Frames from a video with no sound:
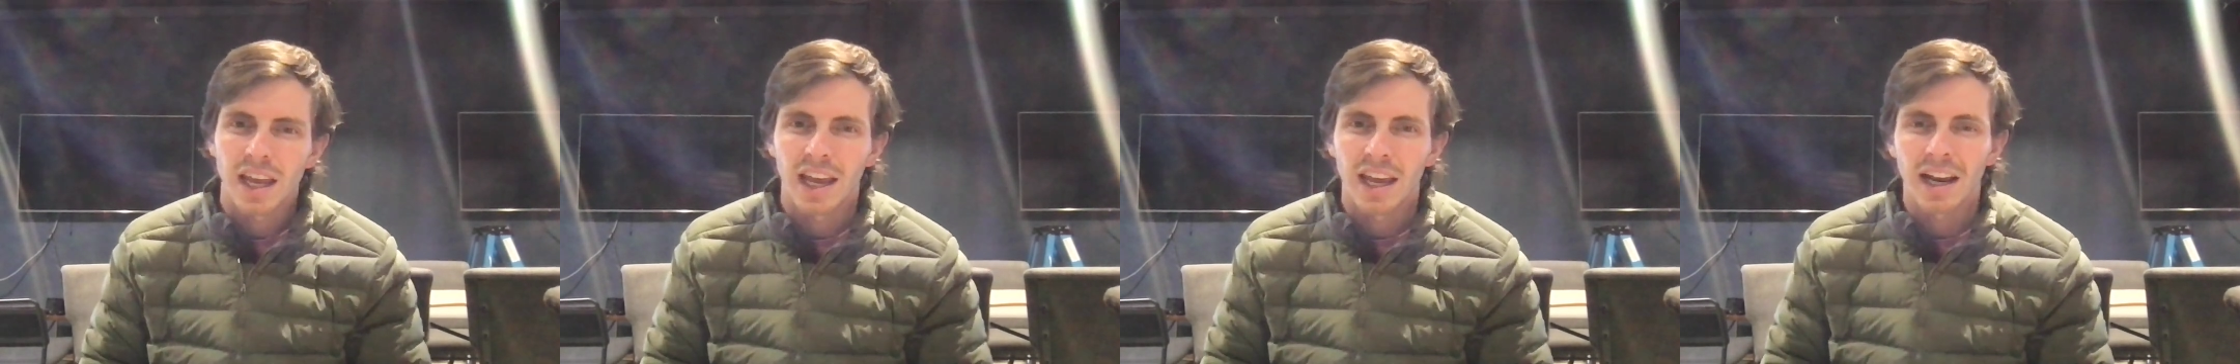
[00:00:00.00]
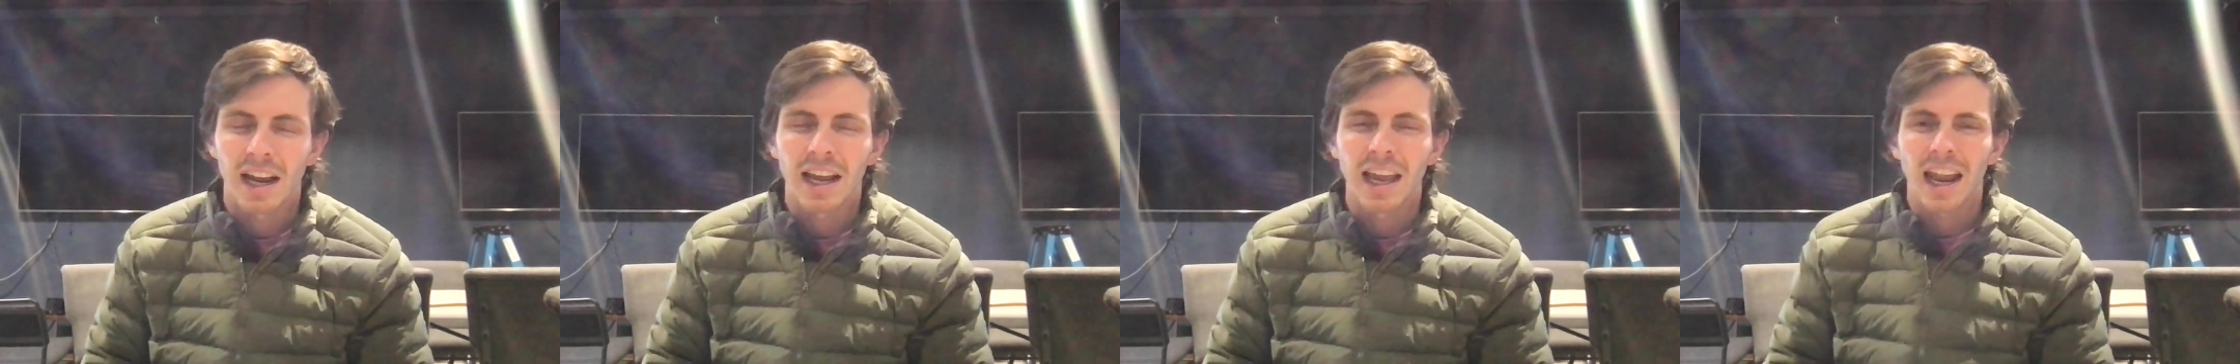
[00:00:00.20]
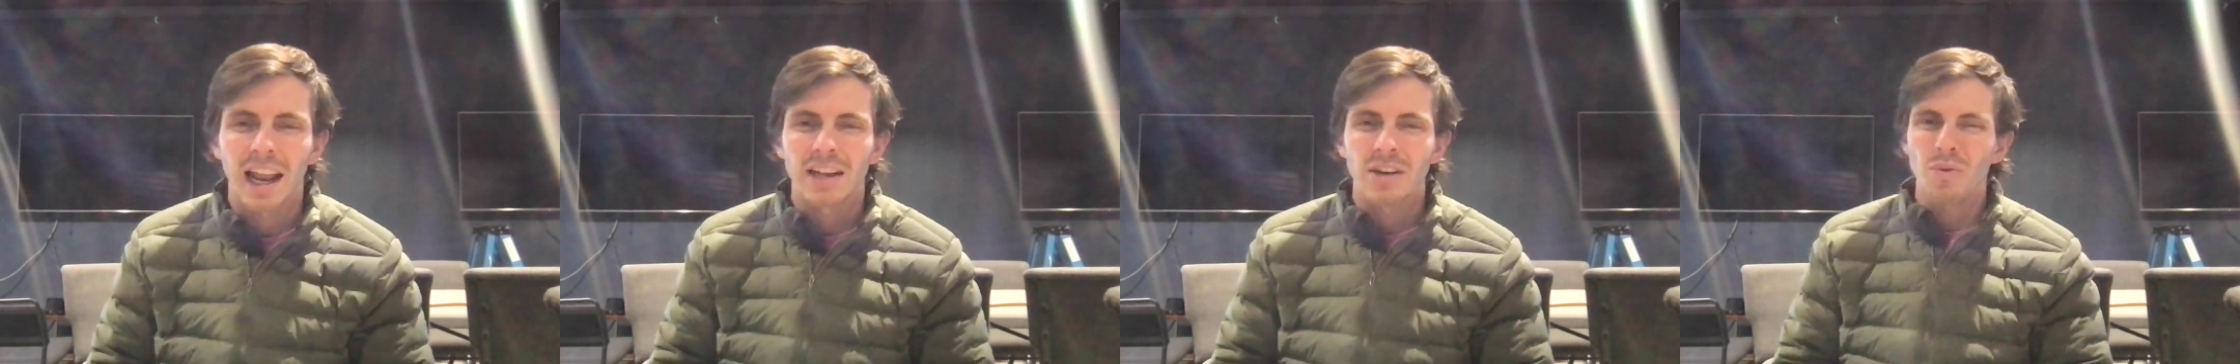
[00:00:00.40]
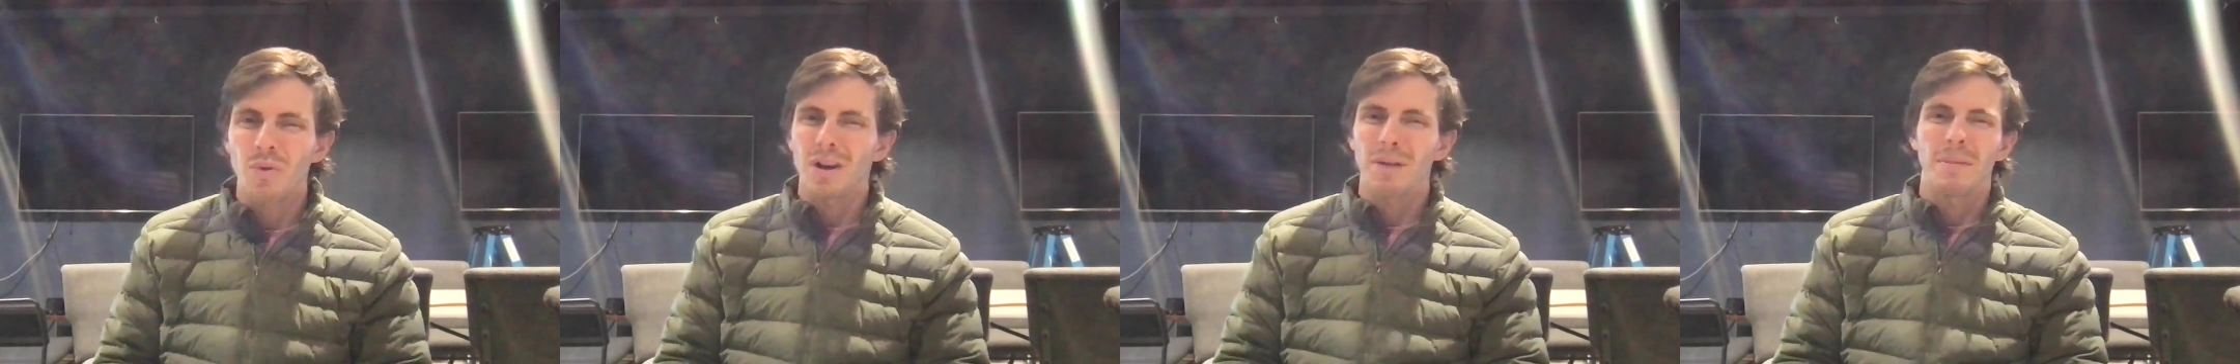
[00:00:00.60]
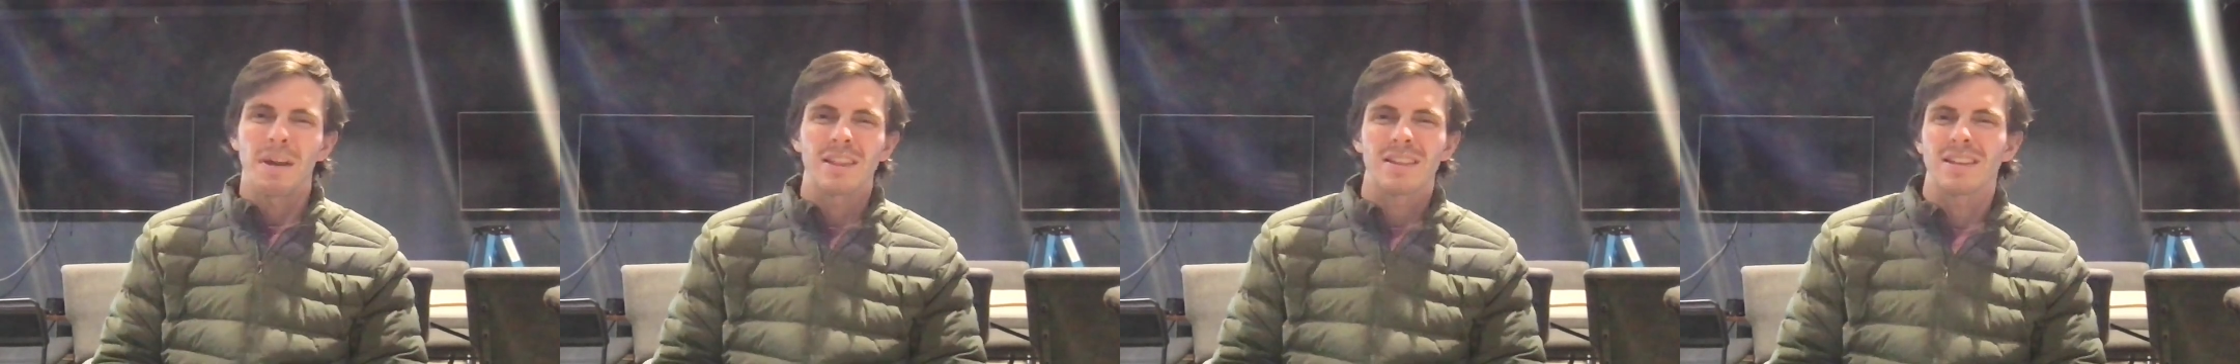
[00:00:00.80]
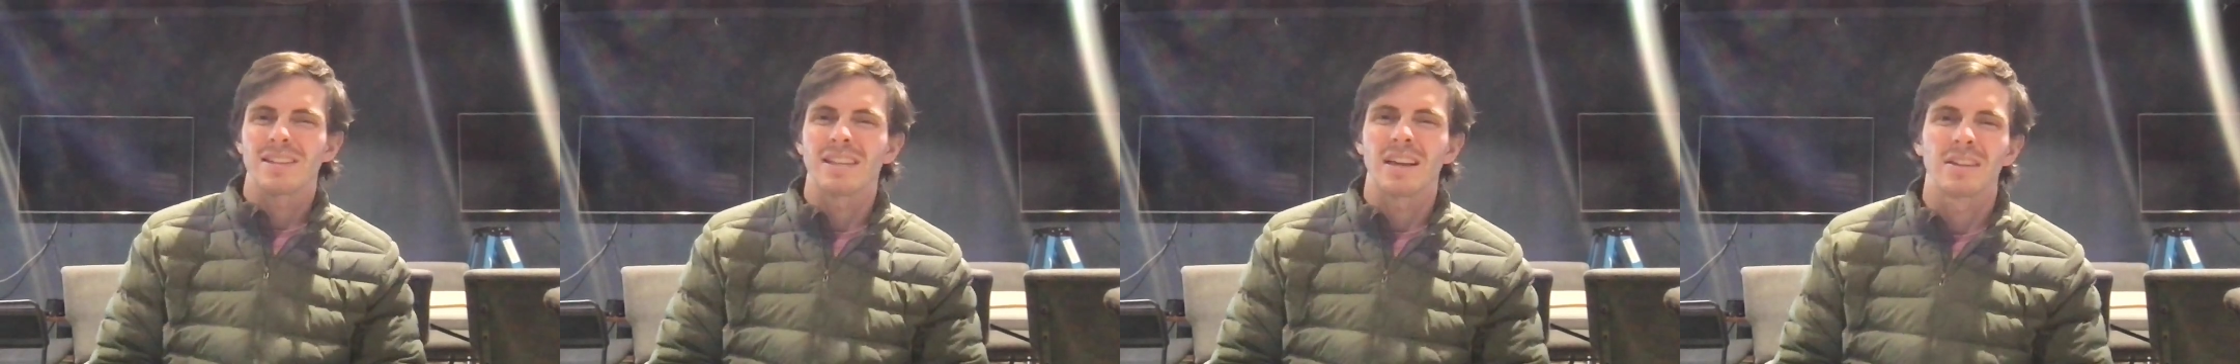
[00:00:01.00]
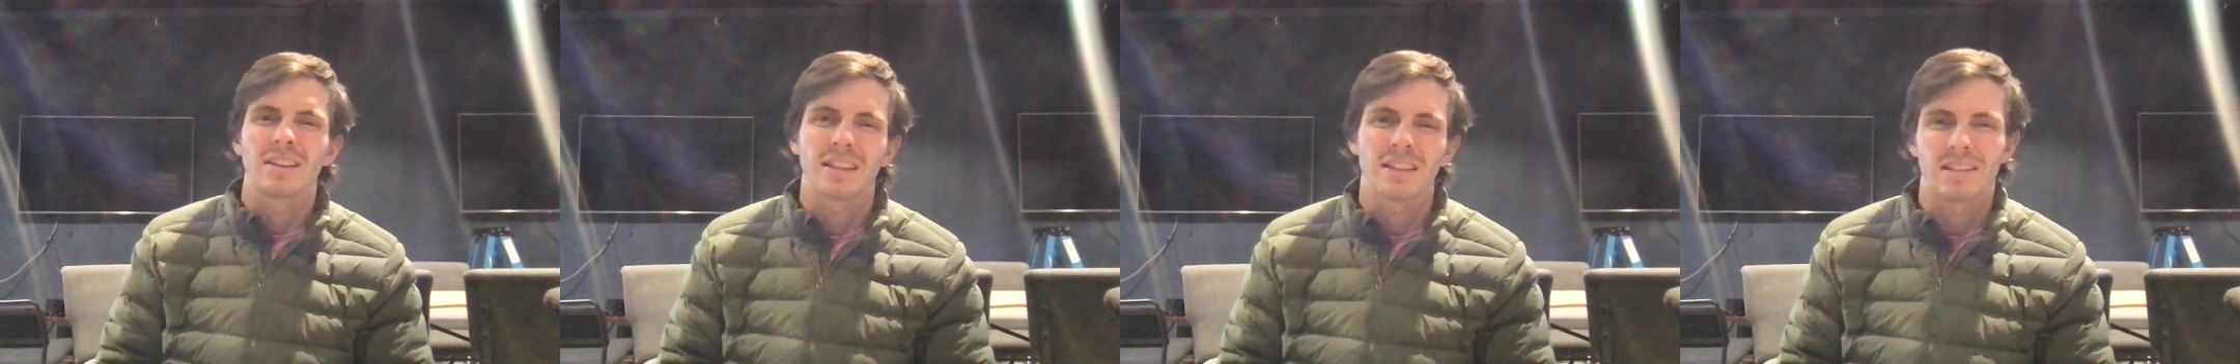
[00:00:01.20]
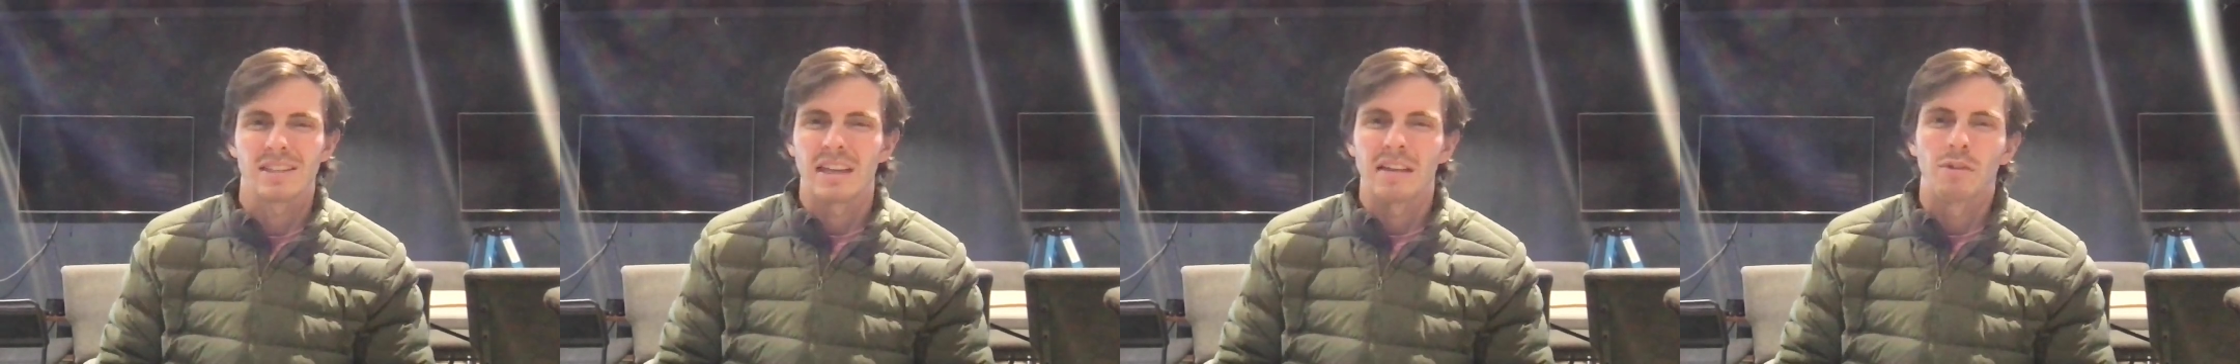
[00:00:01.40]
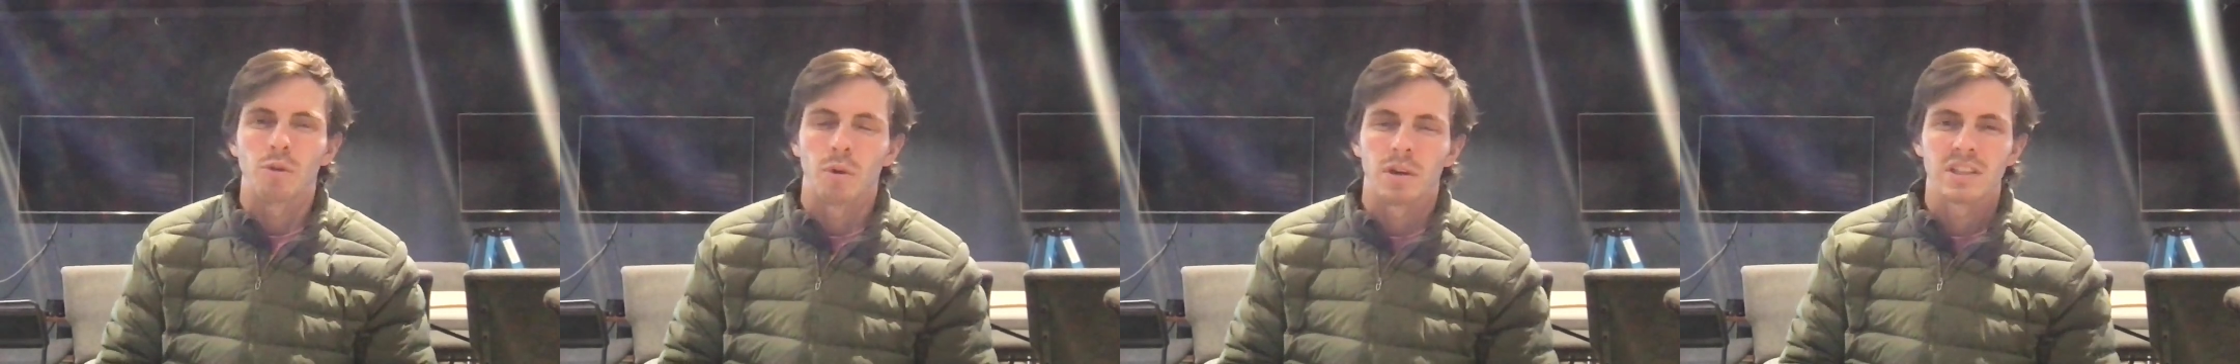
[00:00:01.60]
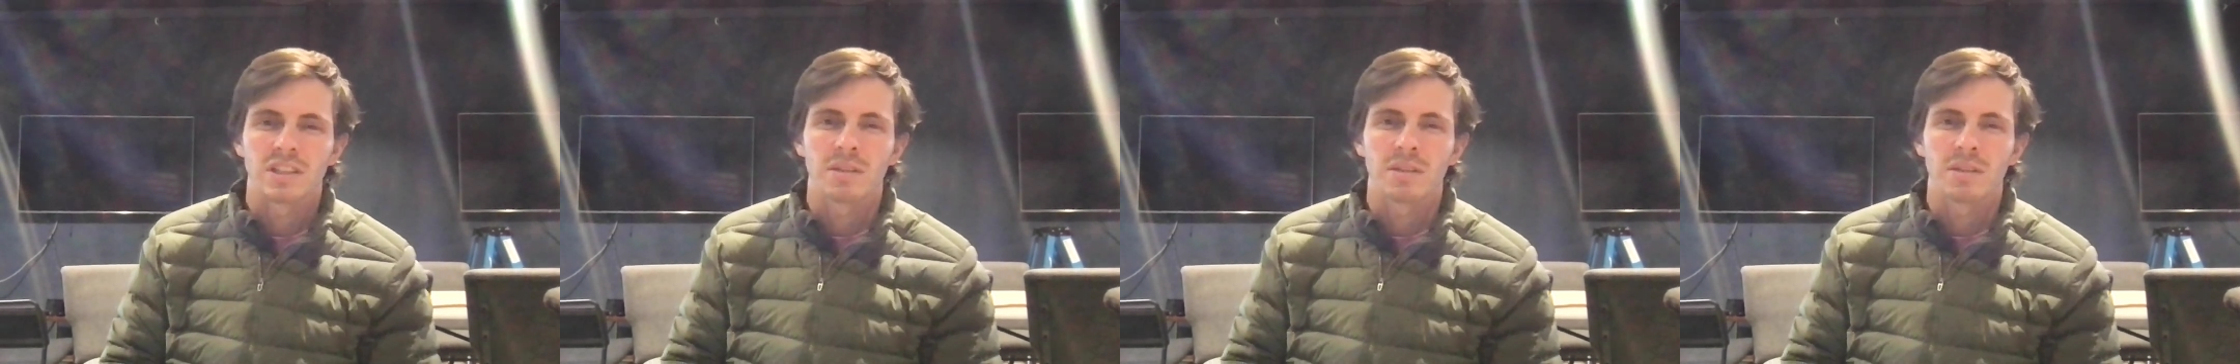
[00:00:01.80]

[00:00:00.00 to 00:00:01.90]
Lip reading: and again, I don't want to make this sound like this is everyone.